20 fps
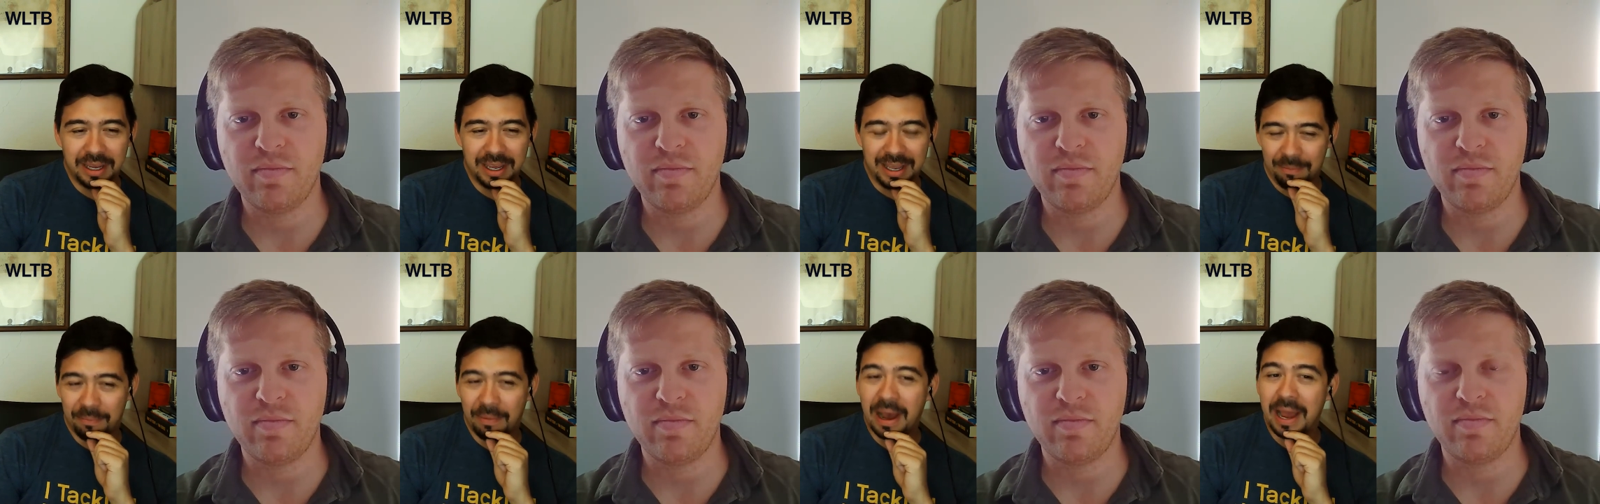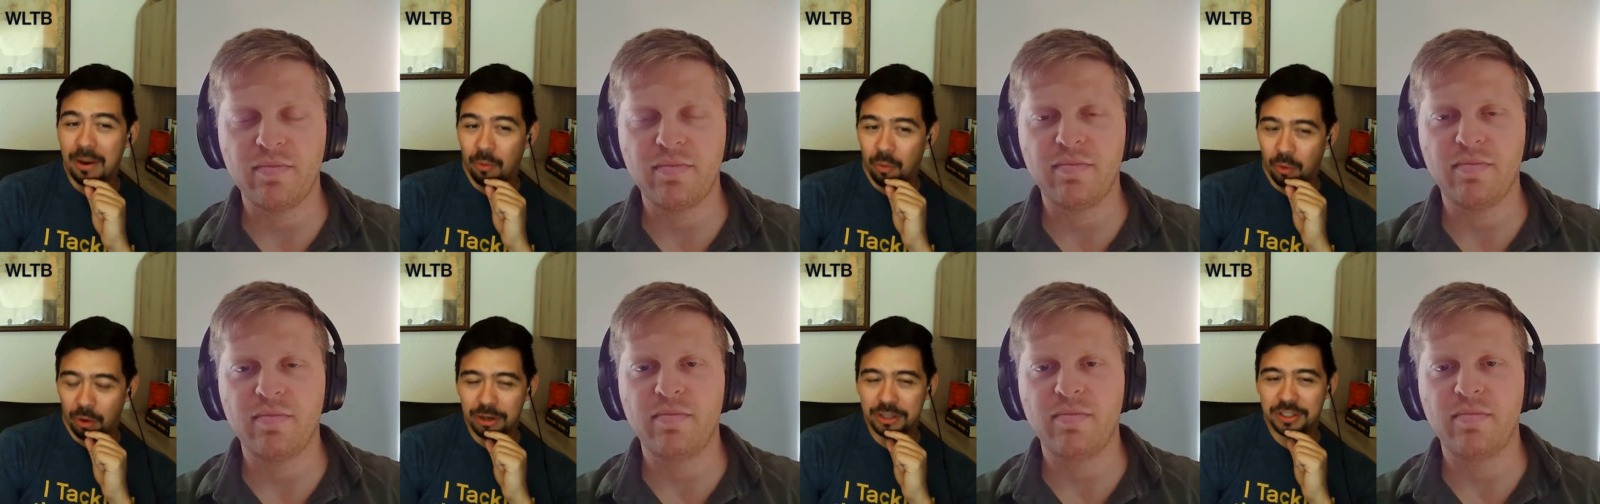Speaker 1: And my
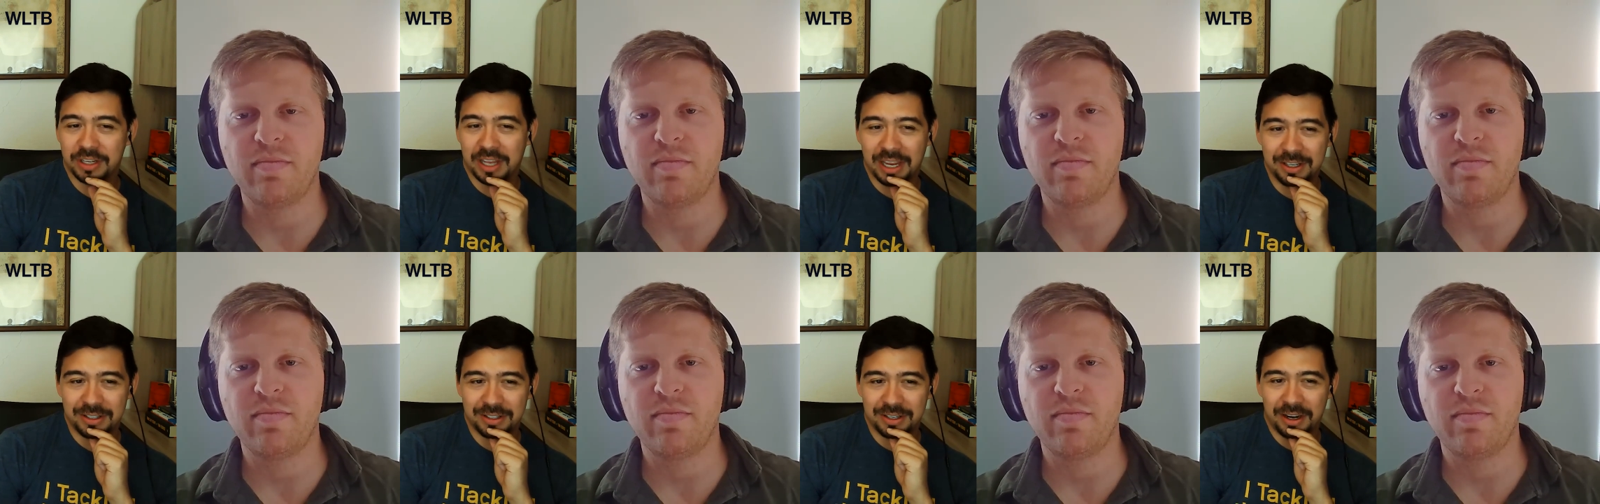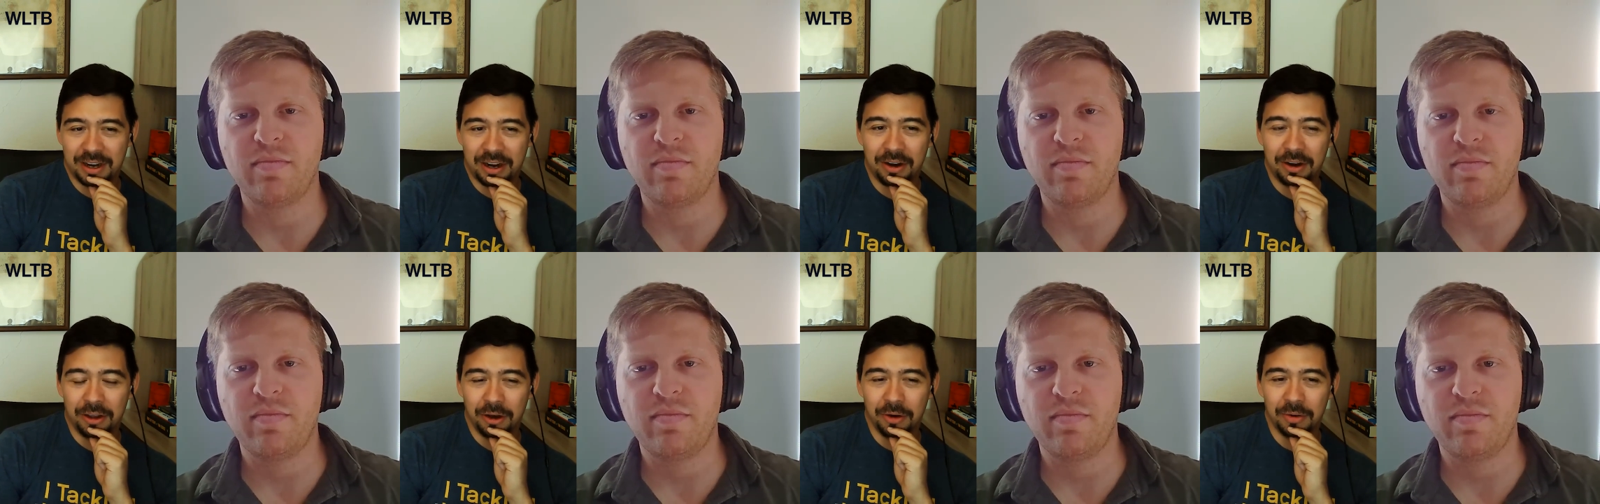worst case
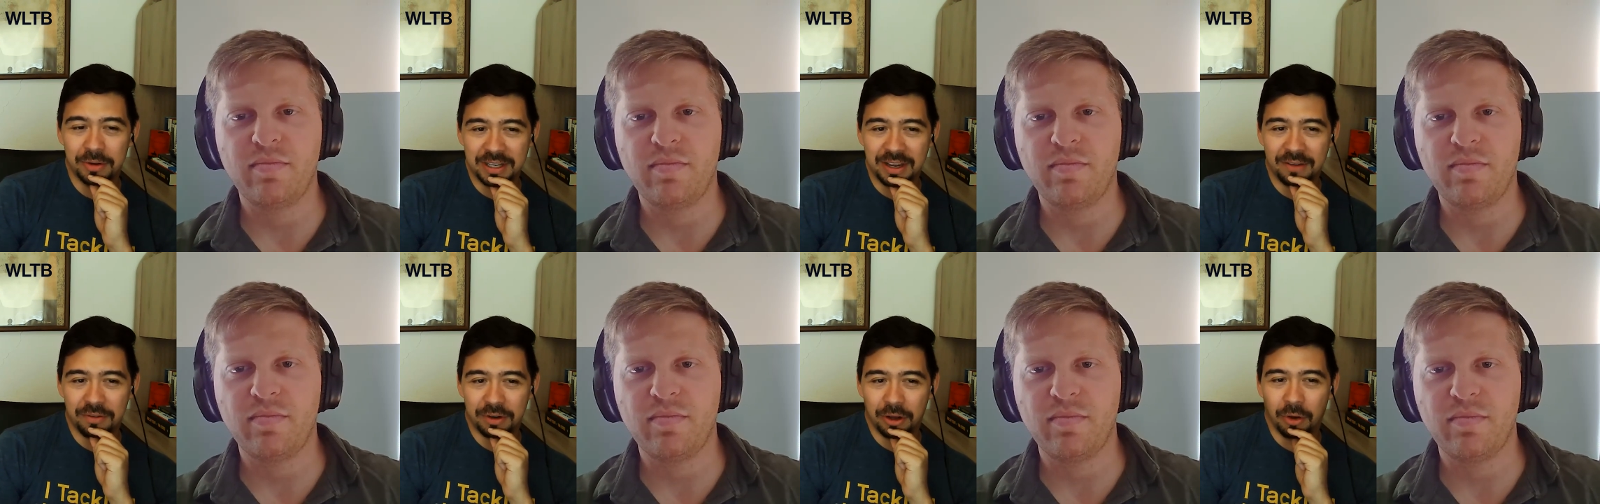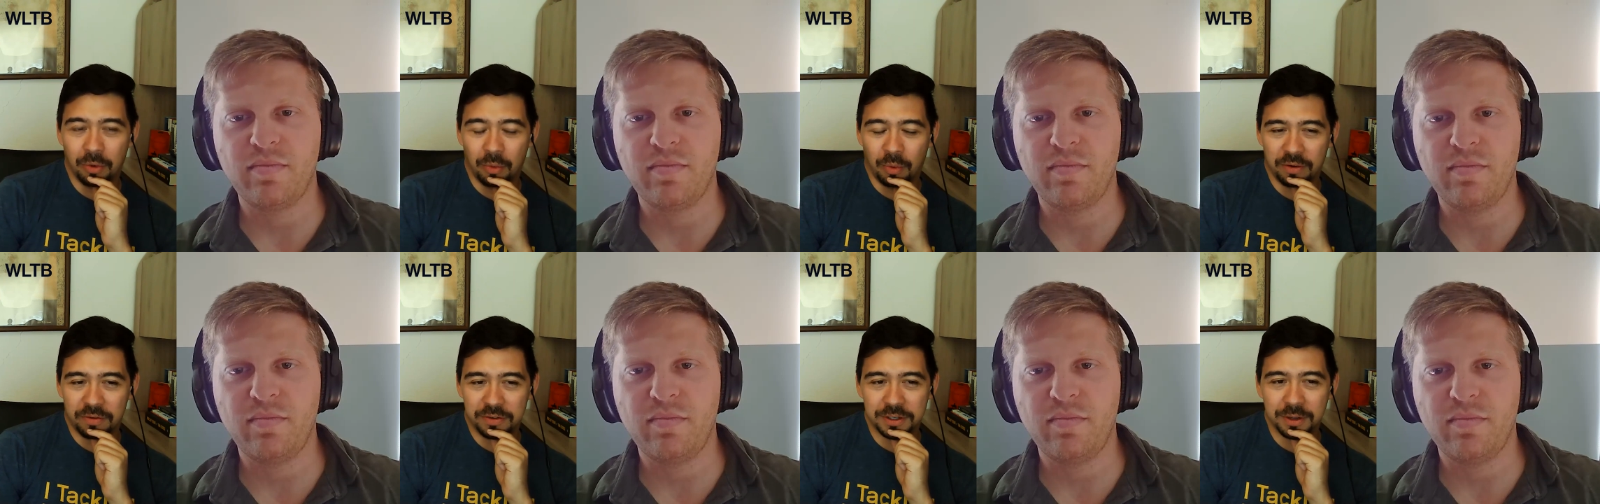scenario is having to go and
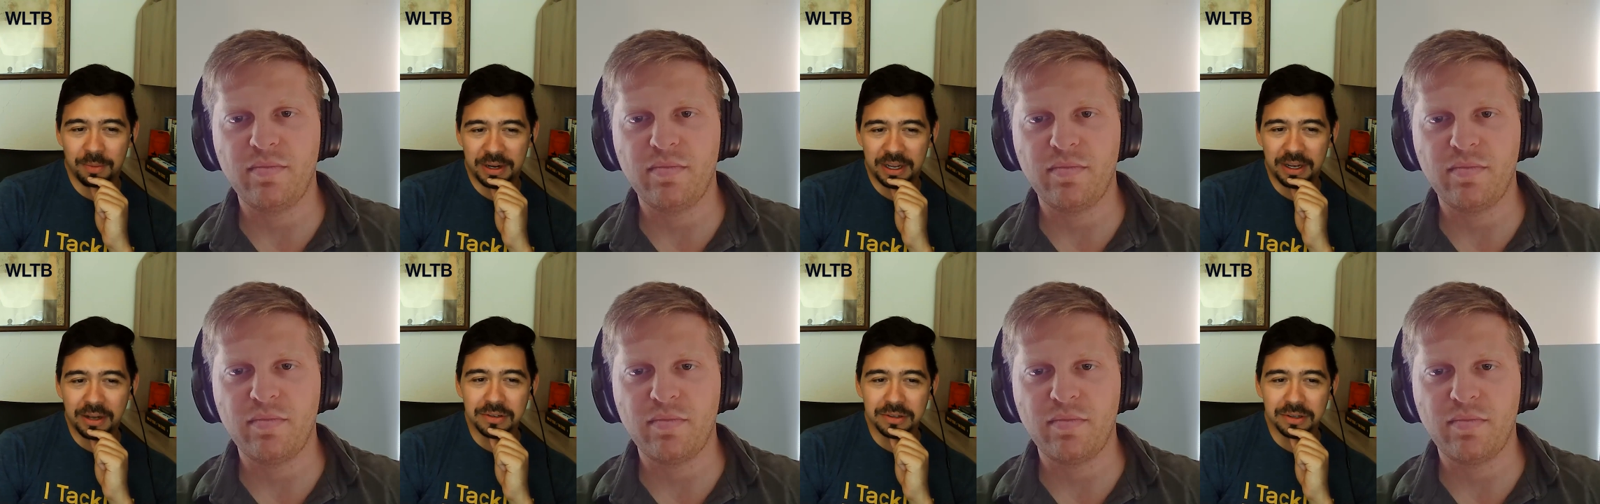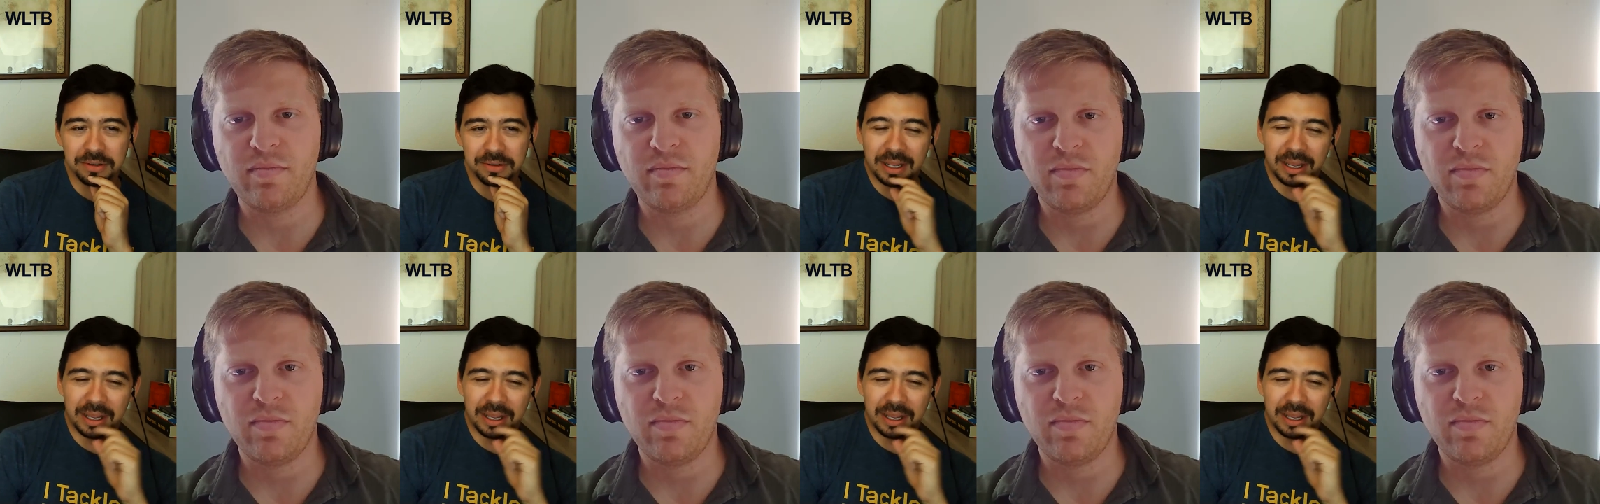work for somebody else.